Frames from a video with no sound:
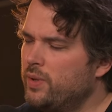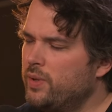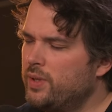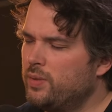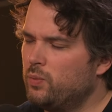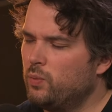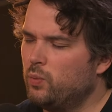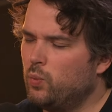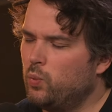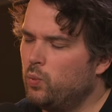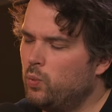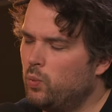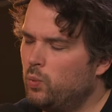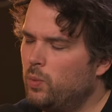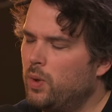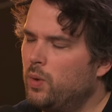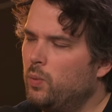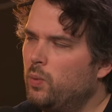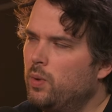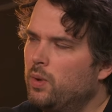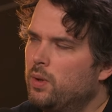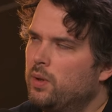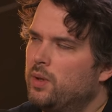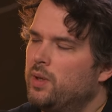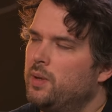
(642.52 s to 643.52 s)
was,
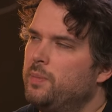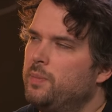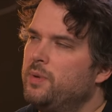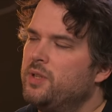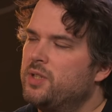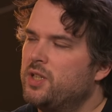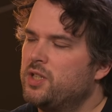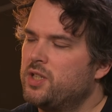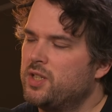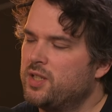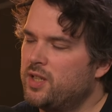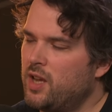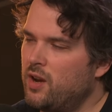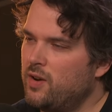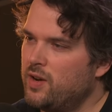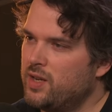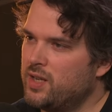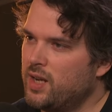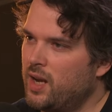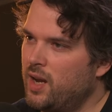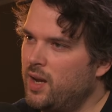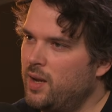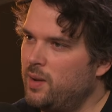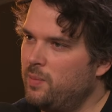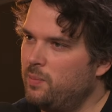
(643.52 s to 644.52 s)
I mean, such a scary
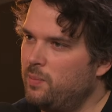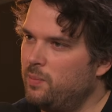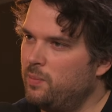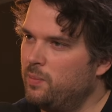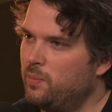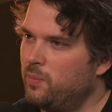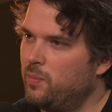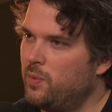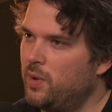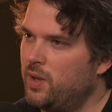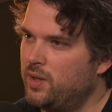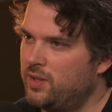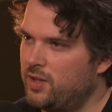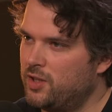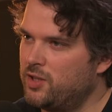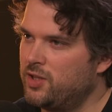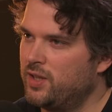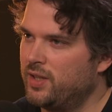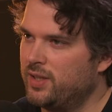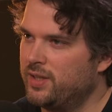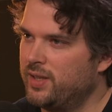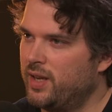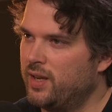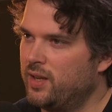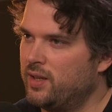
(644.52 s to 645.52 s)
time and such an
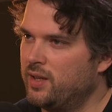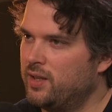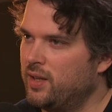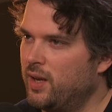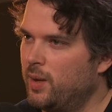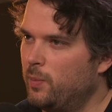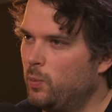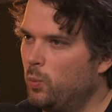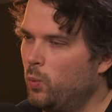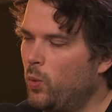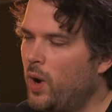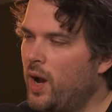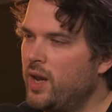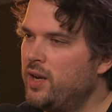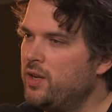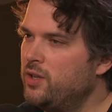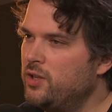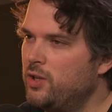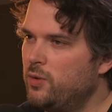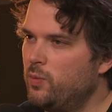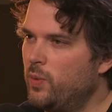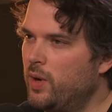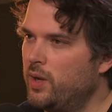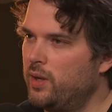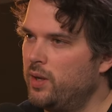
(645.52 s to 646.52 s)
exciting time. Why did
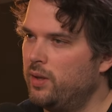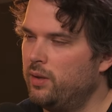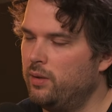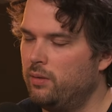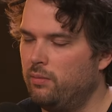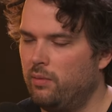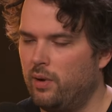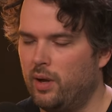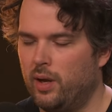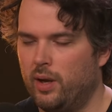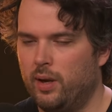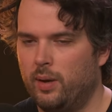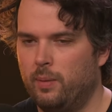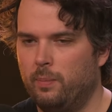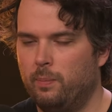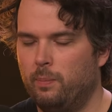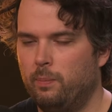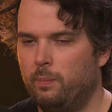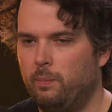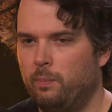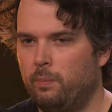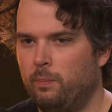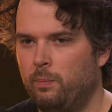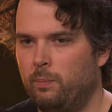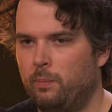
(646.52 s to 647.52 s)
you want to
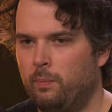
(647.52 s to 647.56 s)
um,